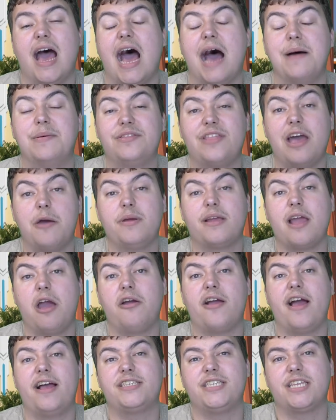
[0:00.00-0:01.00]
Uh, but there we go,
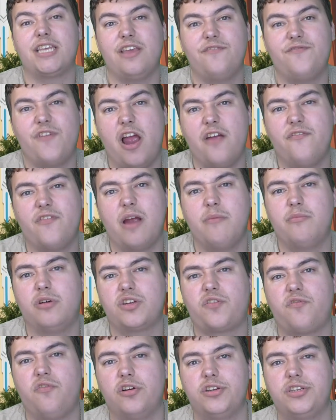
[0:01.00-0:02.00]
guys. Thank you very, very
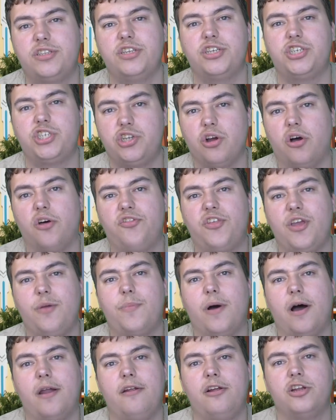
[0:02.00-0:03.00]
much for watching this short theme
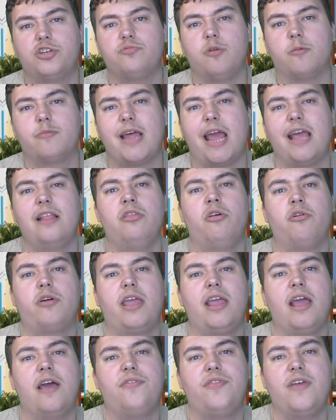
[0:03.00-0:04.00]
park news update,
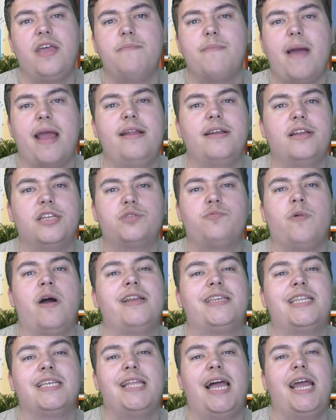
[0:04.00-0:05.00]
looking at the maintenance
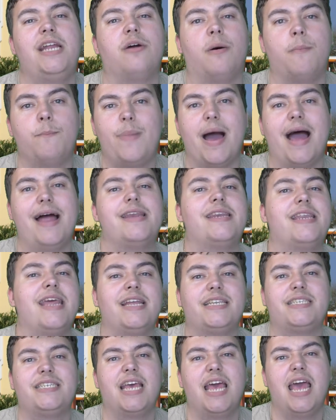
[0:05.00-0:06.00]
work delayed on
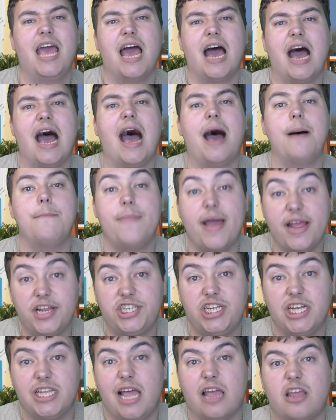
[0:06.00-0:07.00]
Bandit. Uh, make
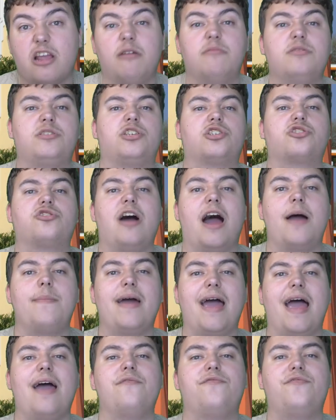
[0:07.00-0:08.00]
sure you like, comment, subscribe,
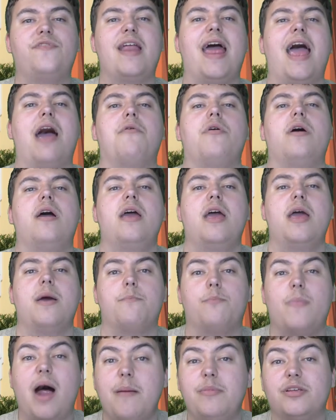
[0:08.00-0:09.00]
and for now,
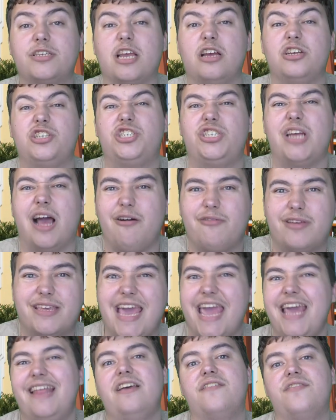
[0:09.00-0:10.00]
my name is Coaster Chall.
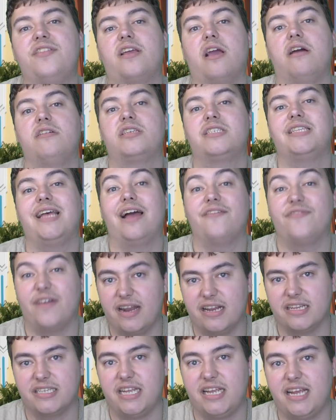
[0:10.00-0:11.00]
Keep living the coast life,
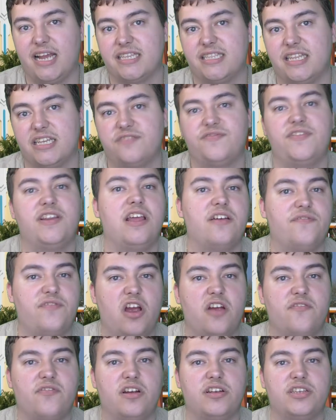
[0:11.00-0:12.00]
and I'll see you guys next video
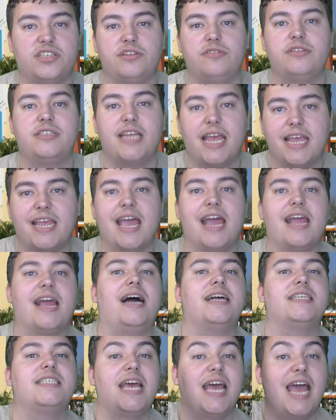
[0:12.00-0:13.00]
very, very soon. Take care,
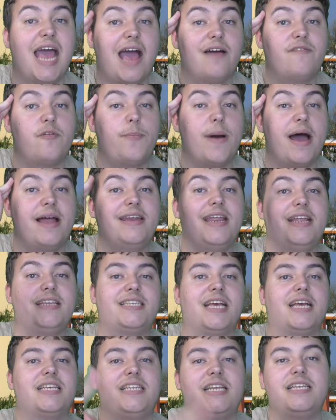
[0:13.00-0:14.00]
guys. Have a
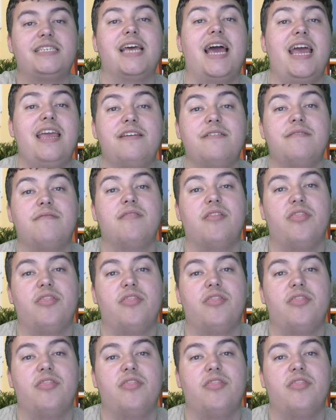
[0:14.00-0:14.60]
bandit-tastic day.